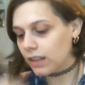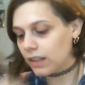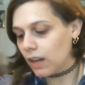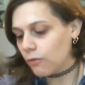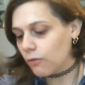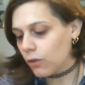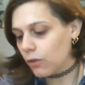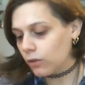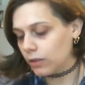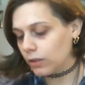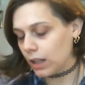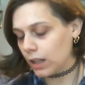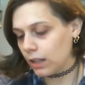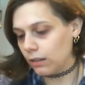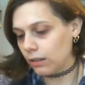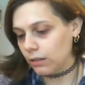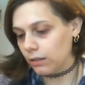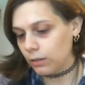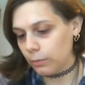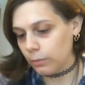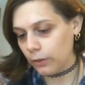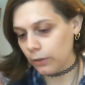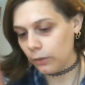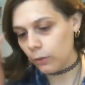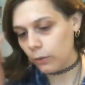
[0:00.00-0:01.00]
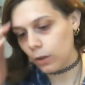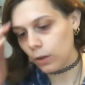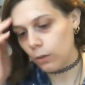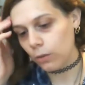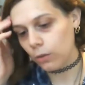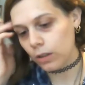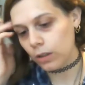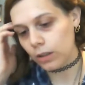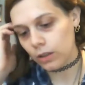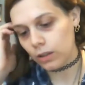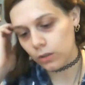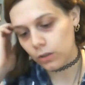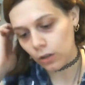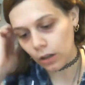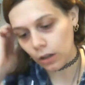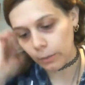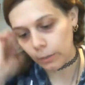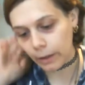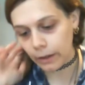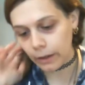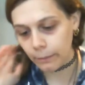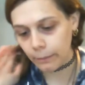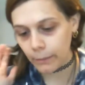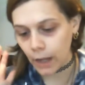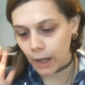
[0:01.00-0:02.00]
I wrote down a little bit of what I wanted to talk
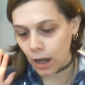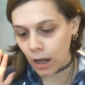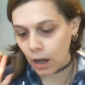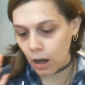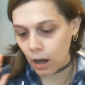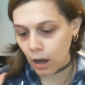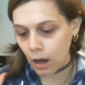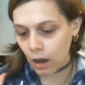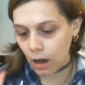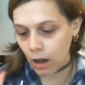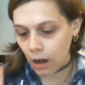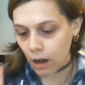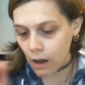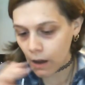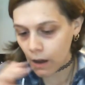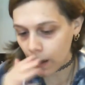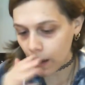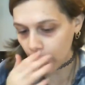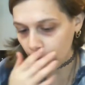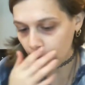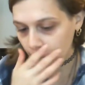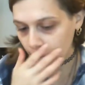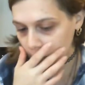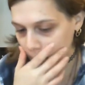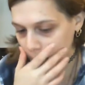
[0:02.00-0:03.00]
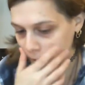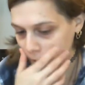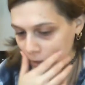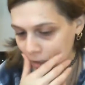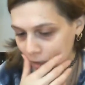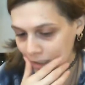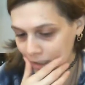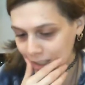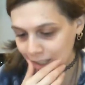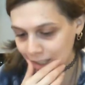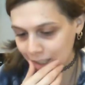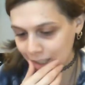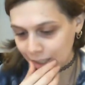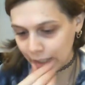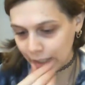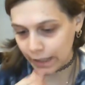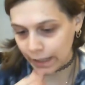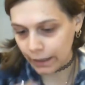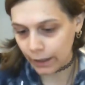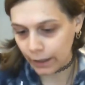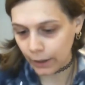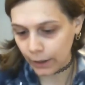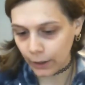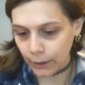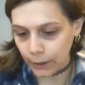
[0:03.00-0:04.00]
about. Let's see.
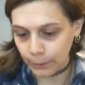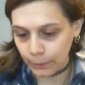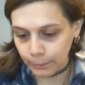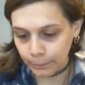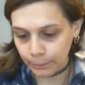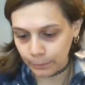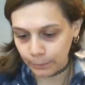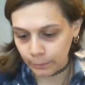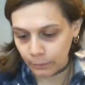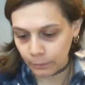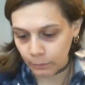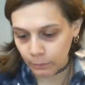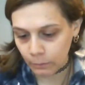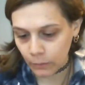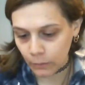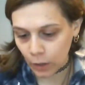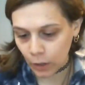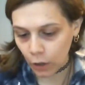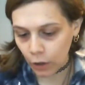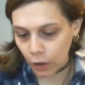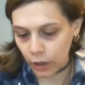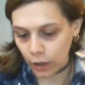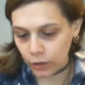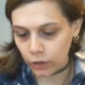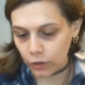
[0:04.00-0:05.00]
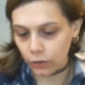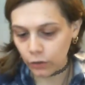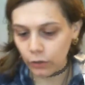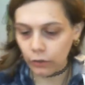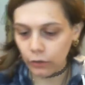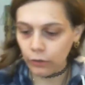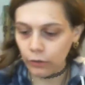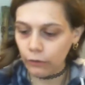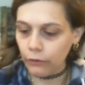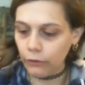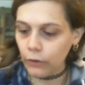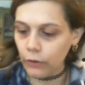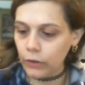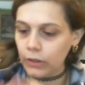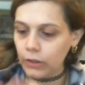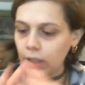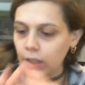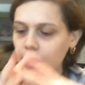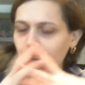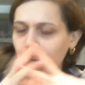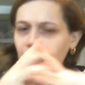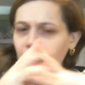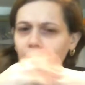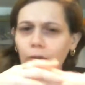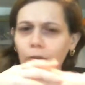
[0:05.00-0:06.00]
All right. So the first
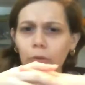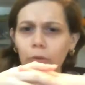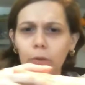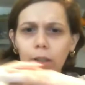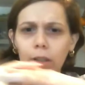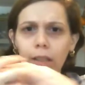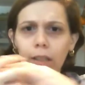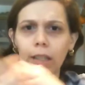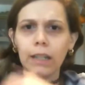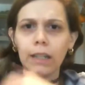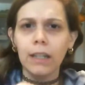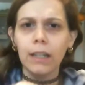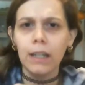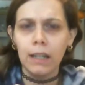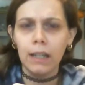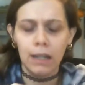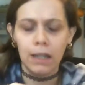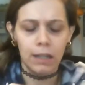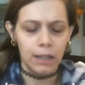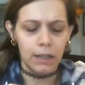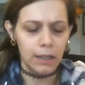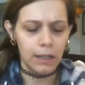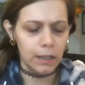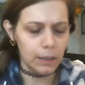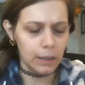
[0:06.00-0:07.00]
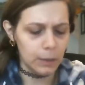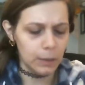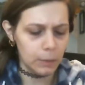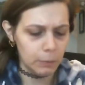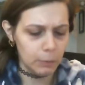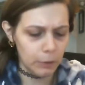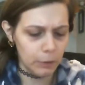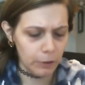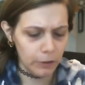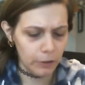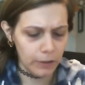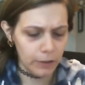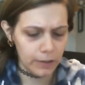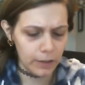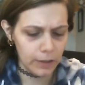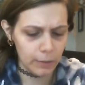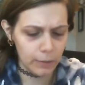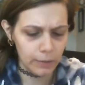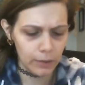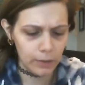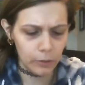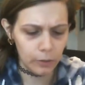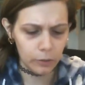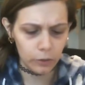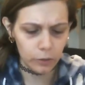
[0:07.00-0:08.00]
thing I ever really experienced that was
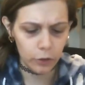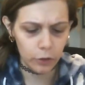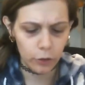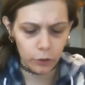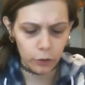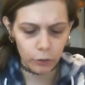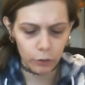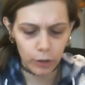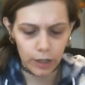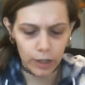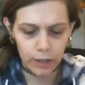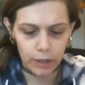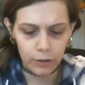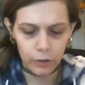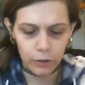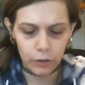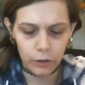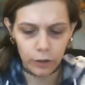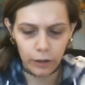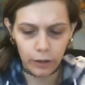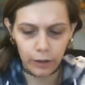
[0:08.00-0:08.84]
a little strange.